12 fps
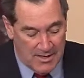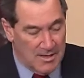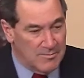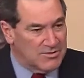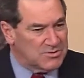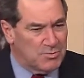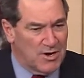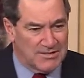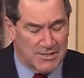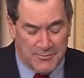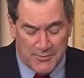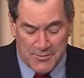Mr.
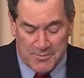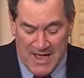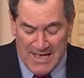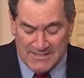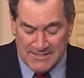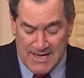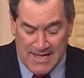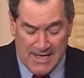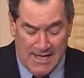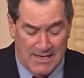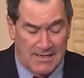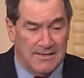President, for the past
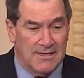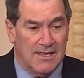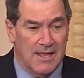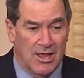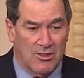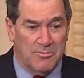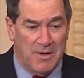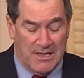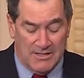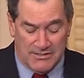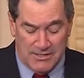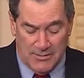decade, health
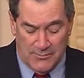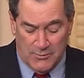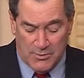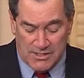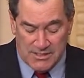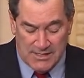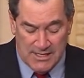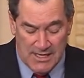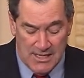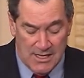policy, unfortunately,